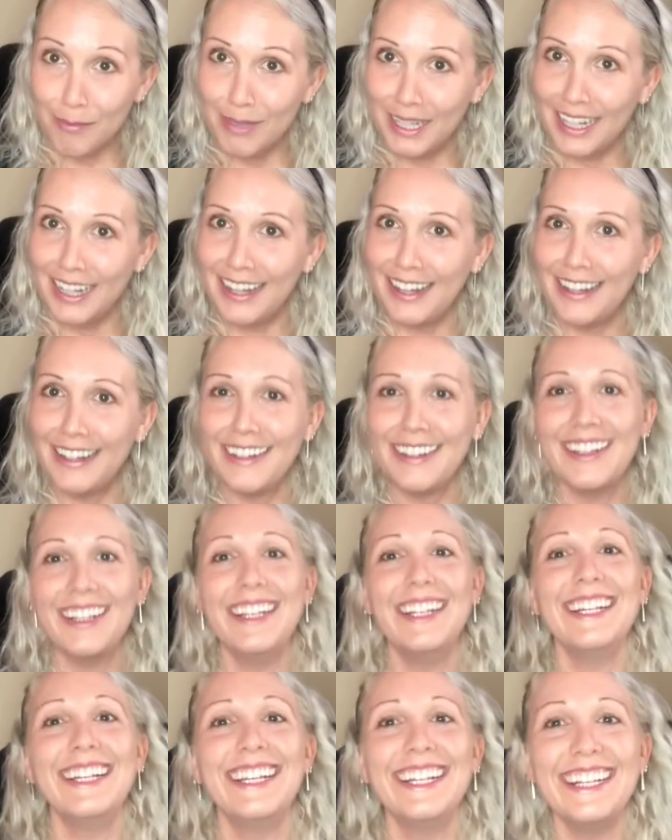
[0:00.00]
man.
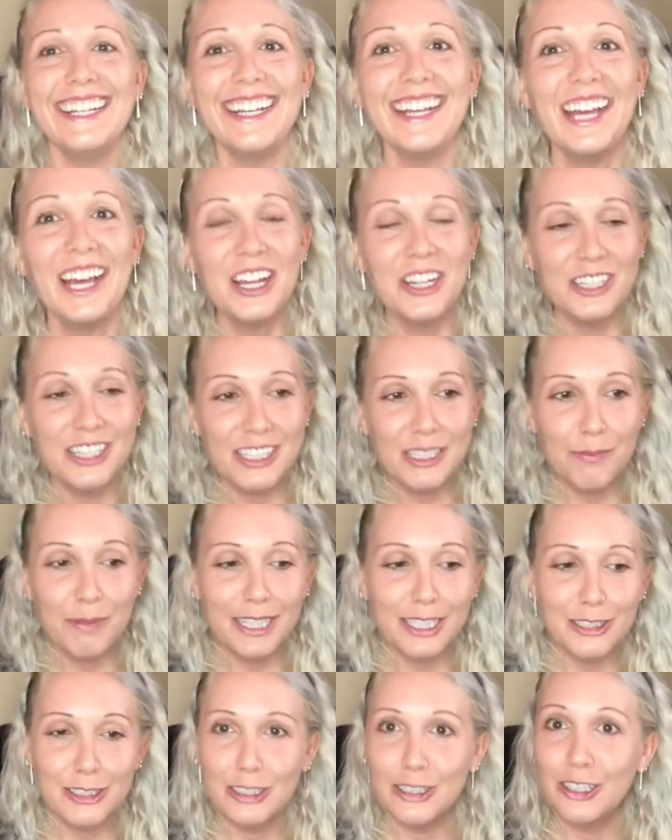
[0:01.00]
Just
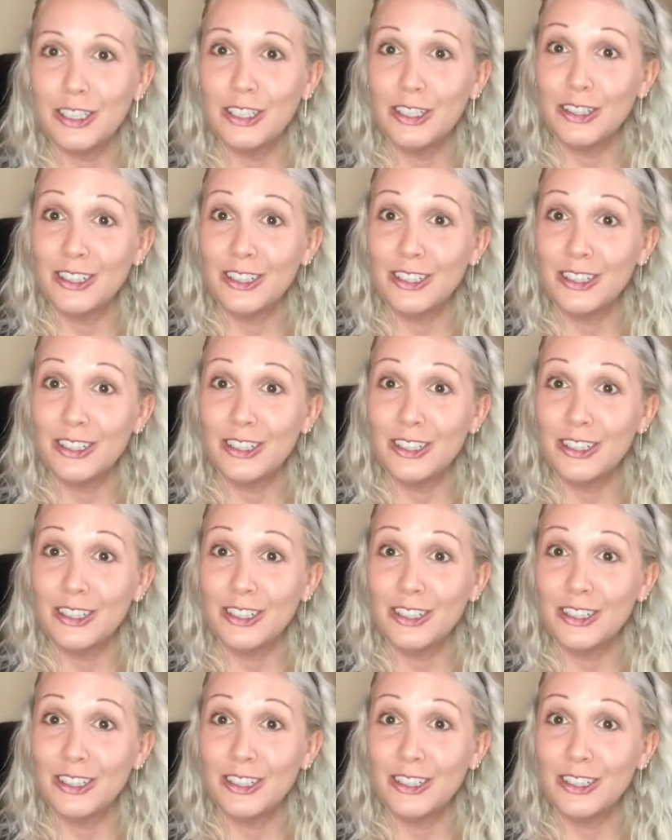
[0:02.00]
make sure you're